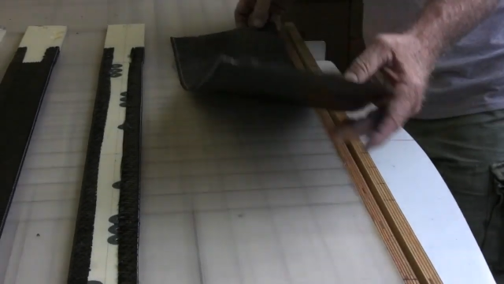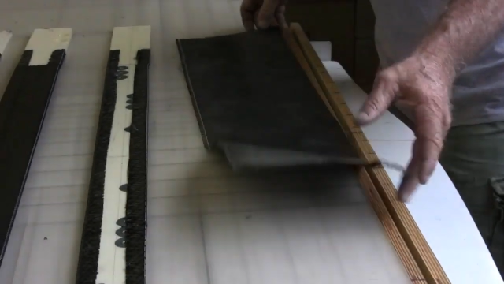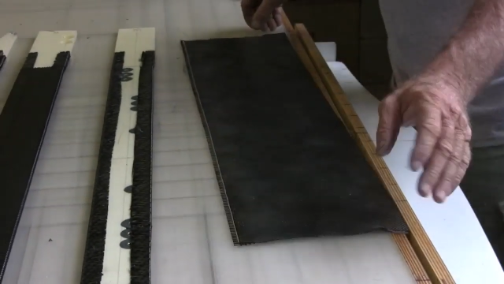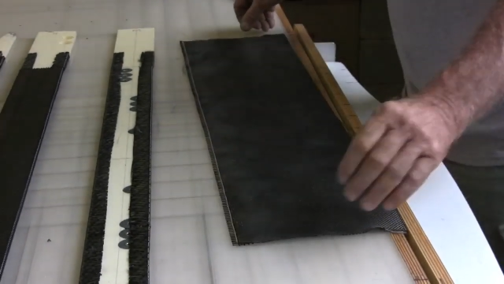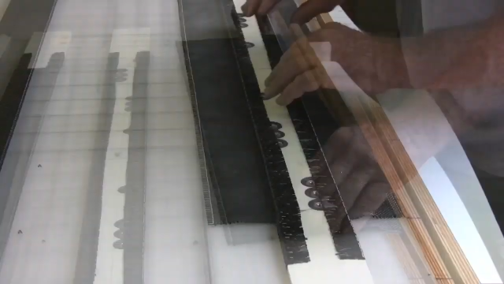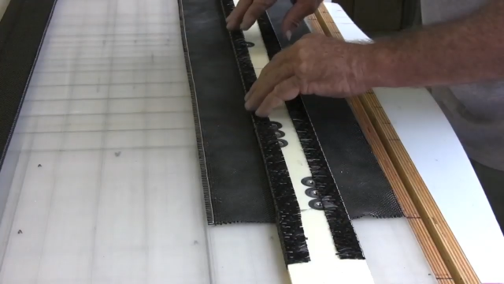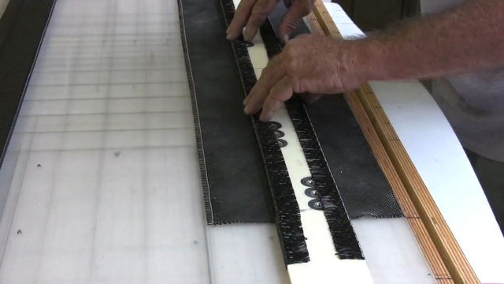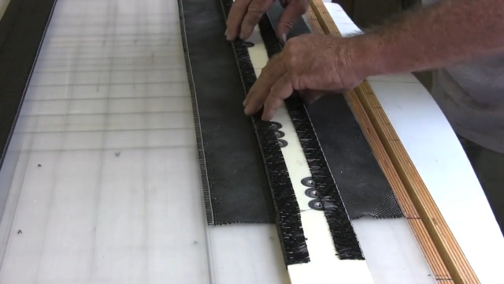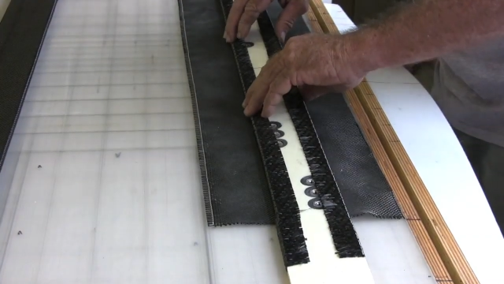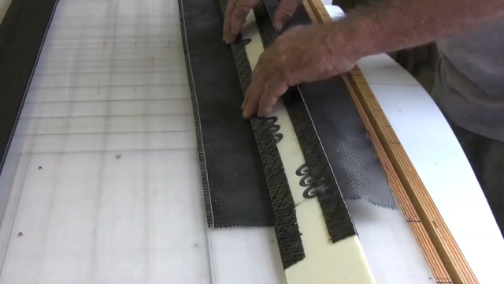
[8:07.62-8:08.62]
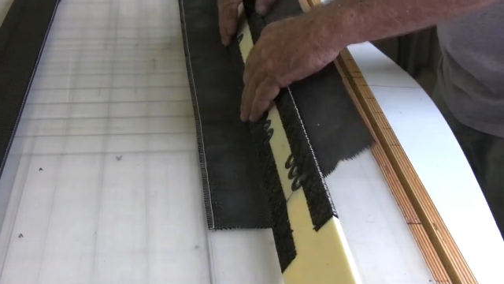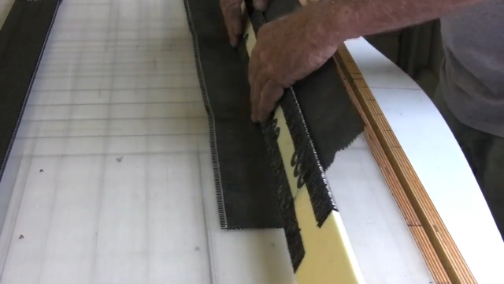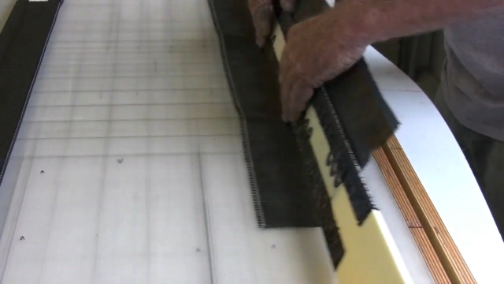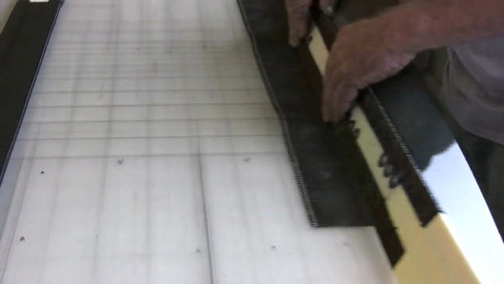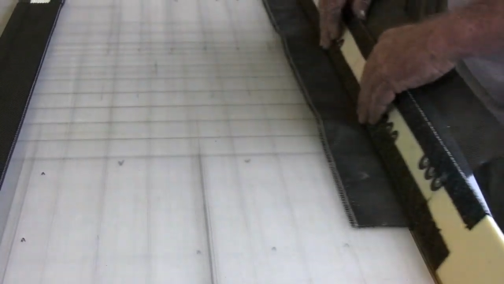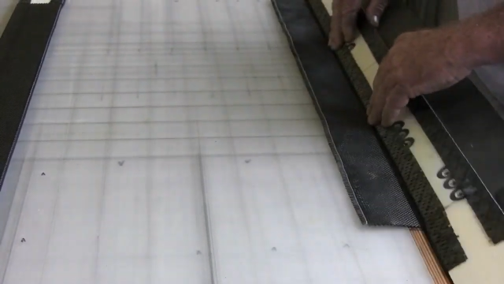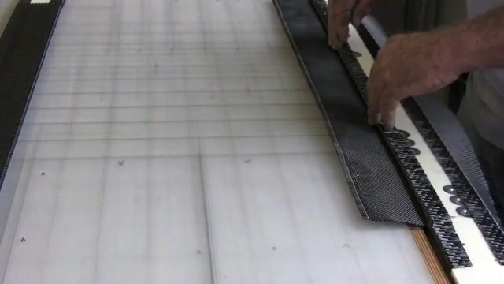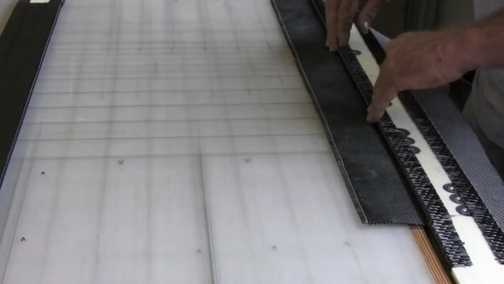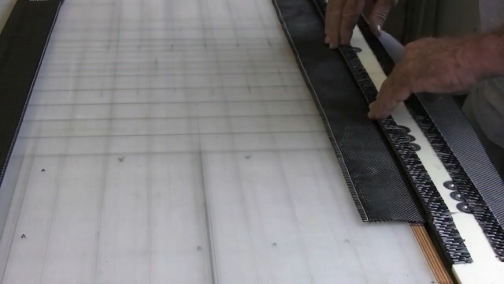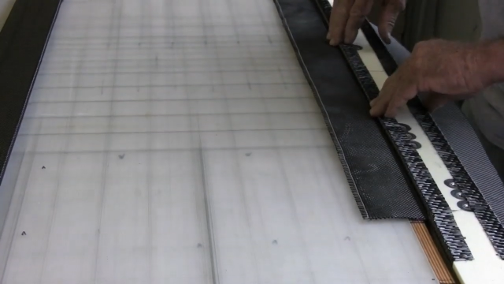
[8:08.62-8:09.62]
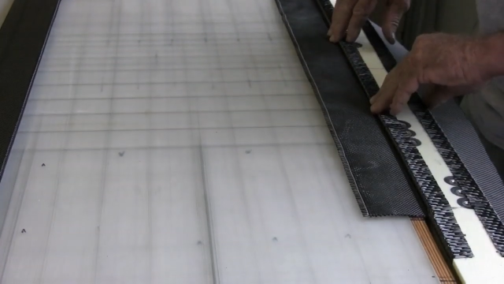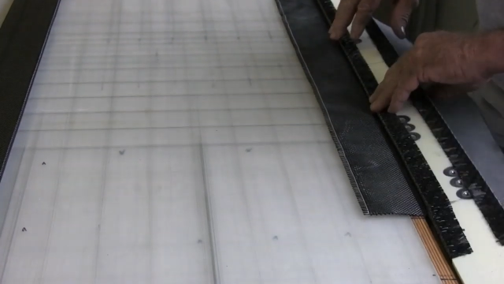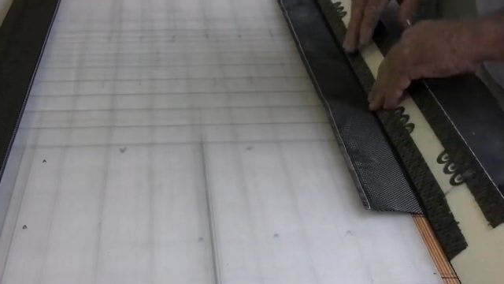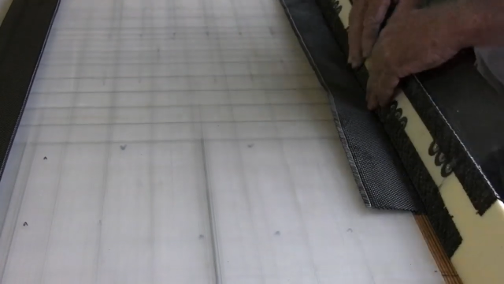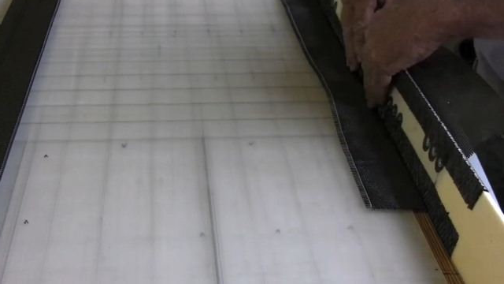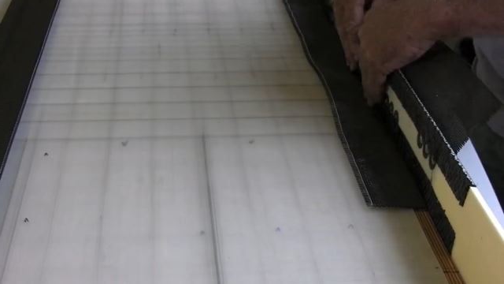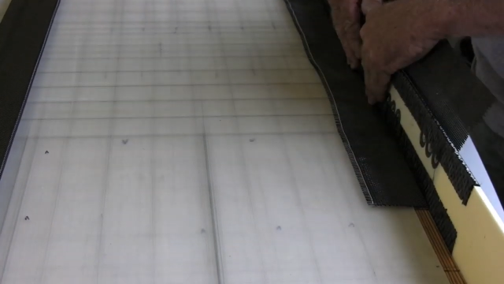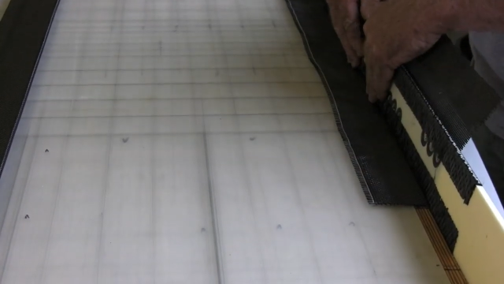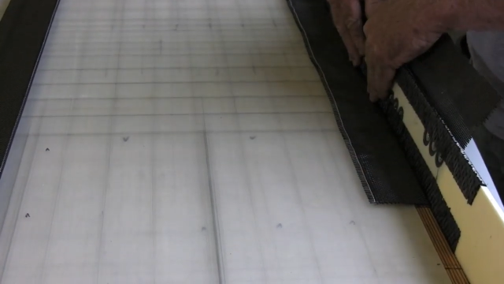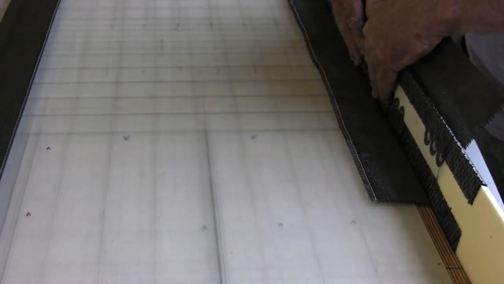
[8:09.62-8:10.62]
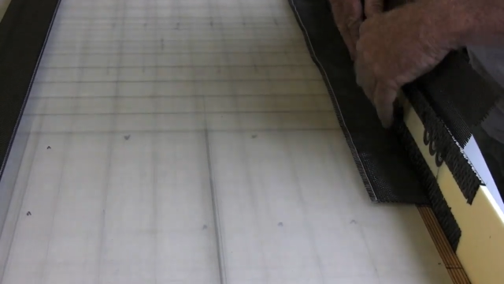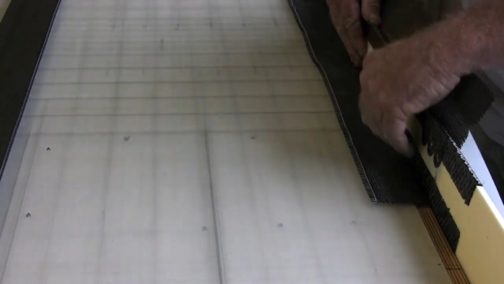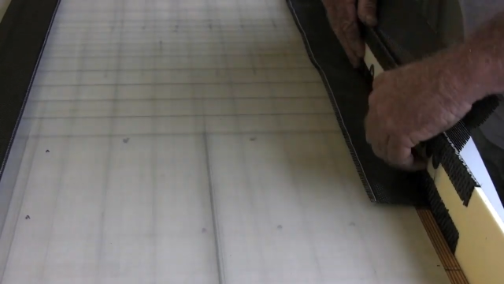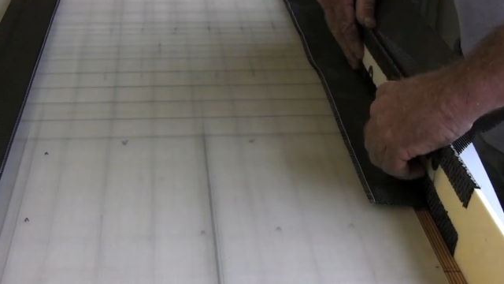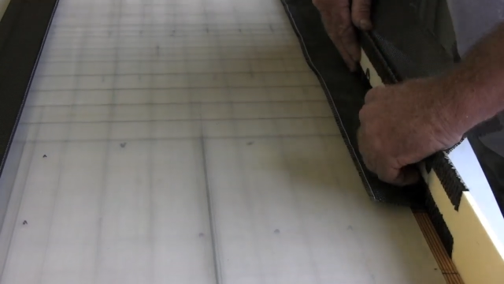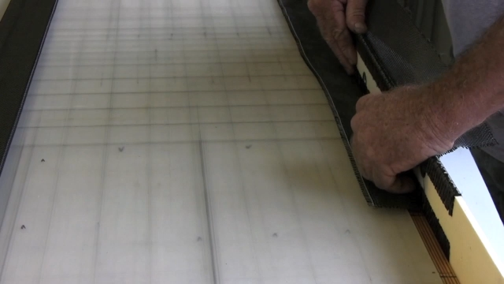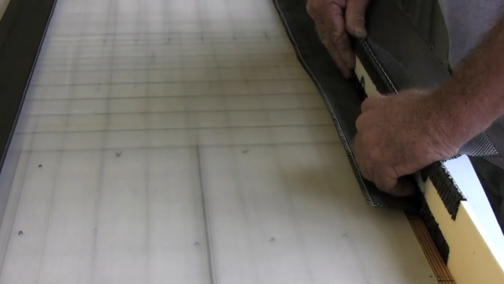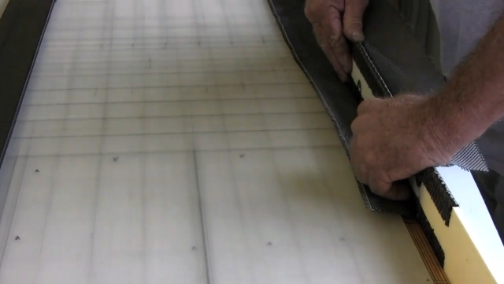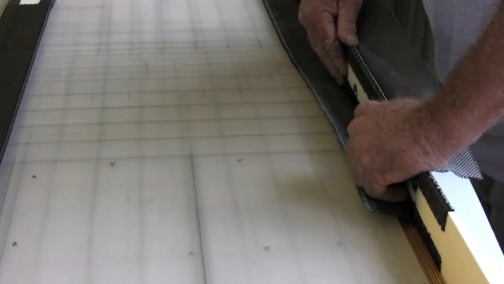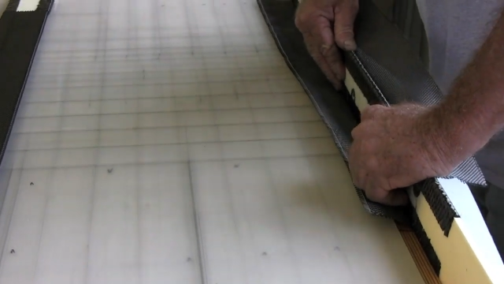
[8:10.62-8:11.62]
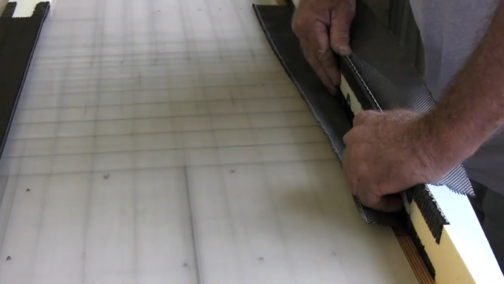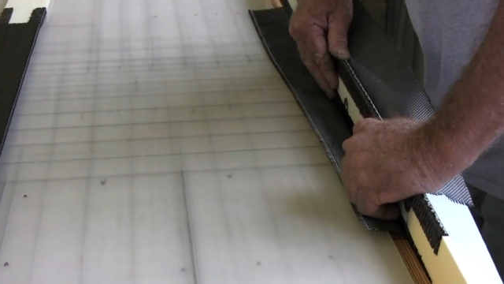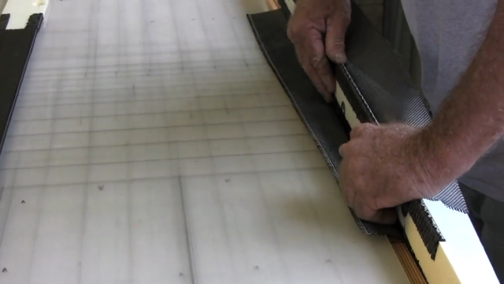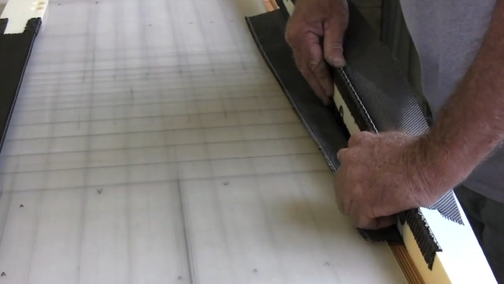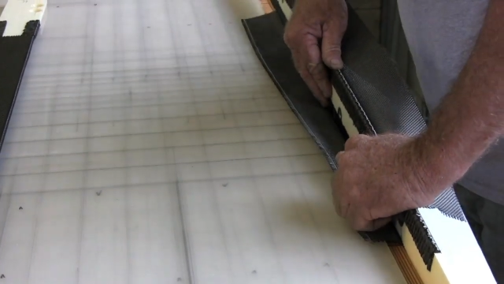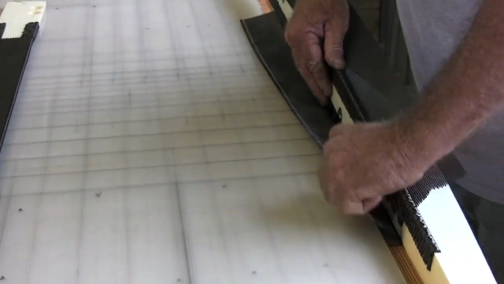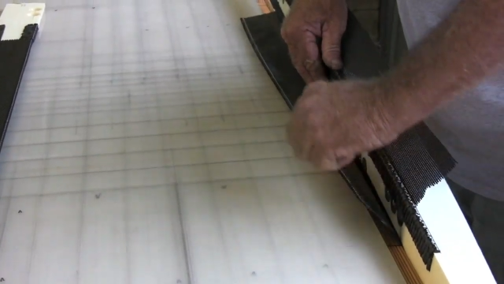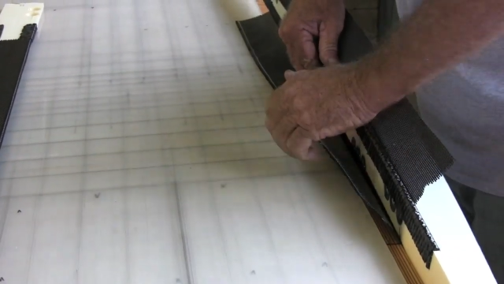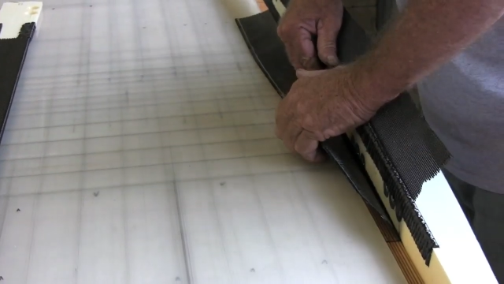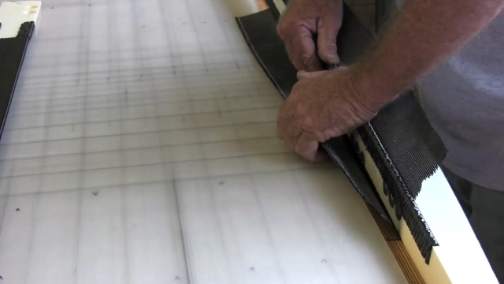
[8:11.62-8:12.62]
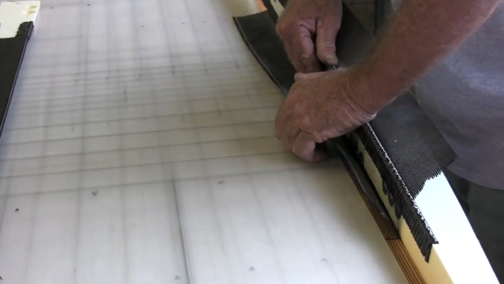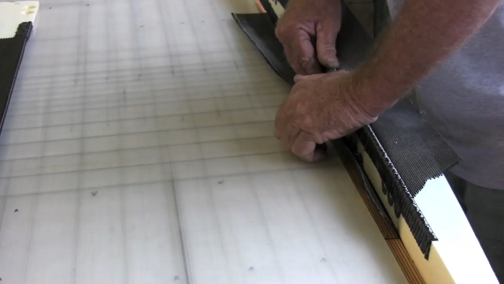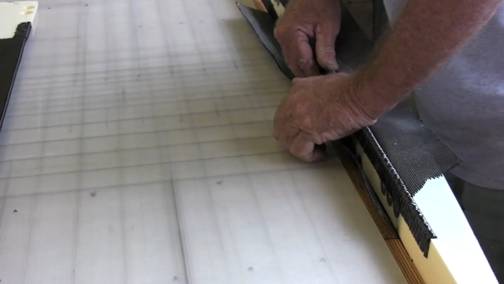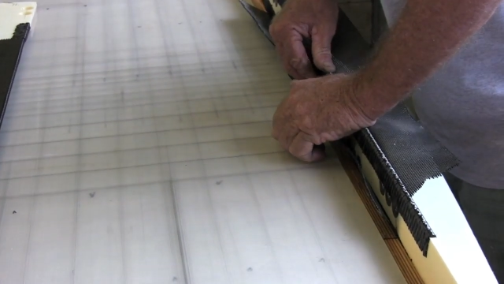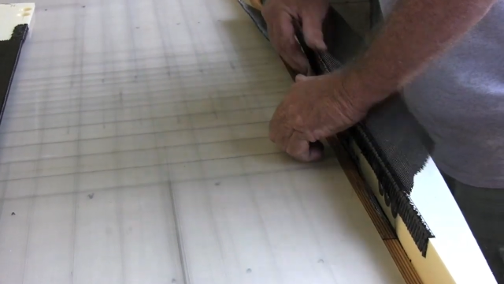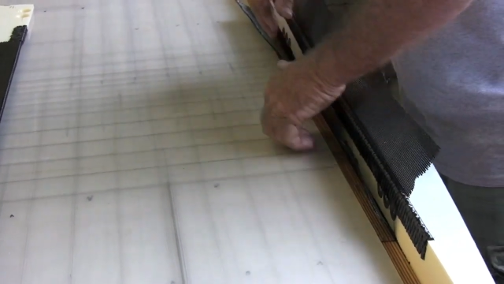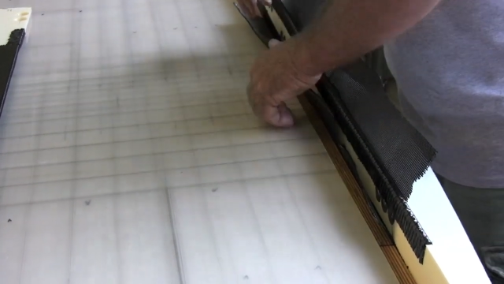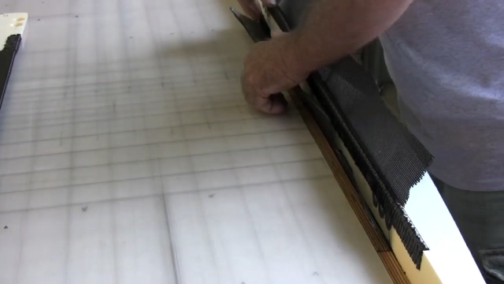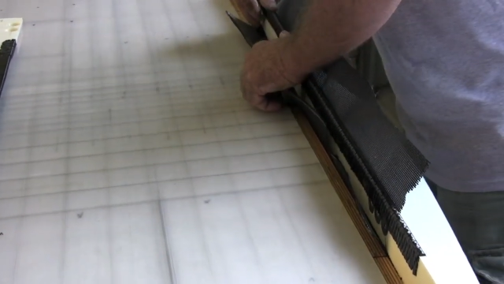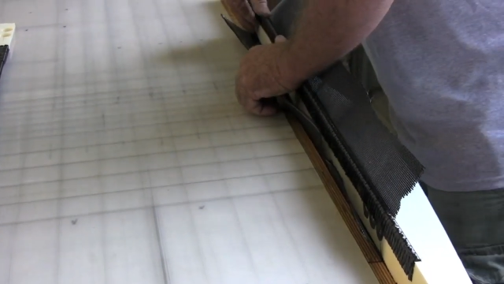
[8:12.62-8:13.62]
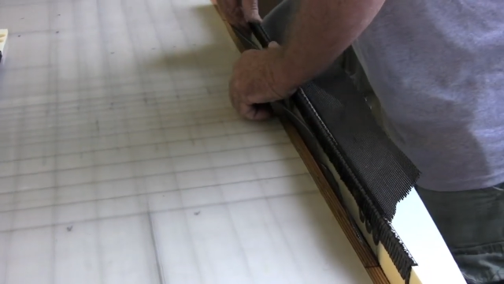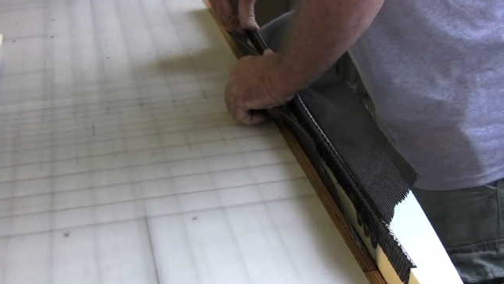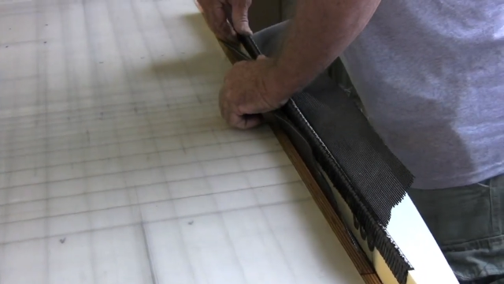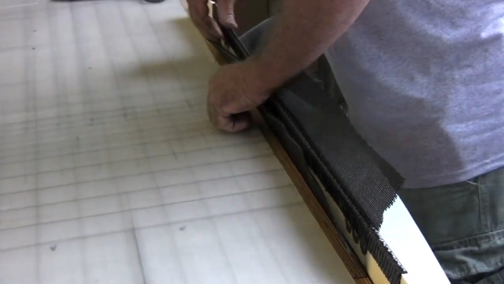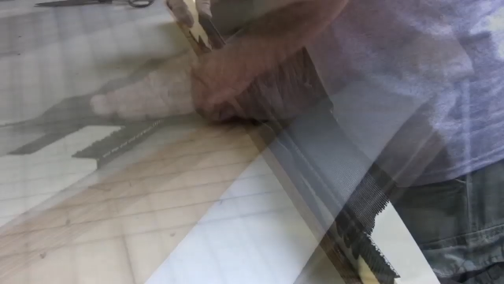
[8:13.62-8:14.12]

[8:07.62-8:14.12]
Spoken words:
Nobody's mouth can be seen.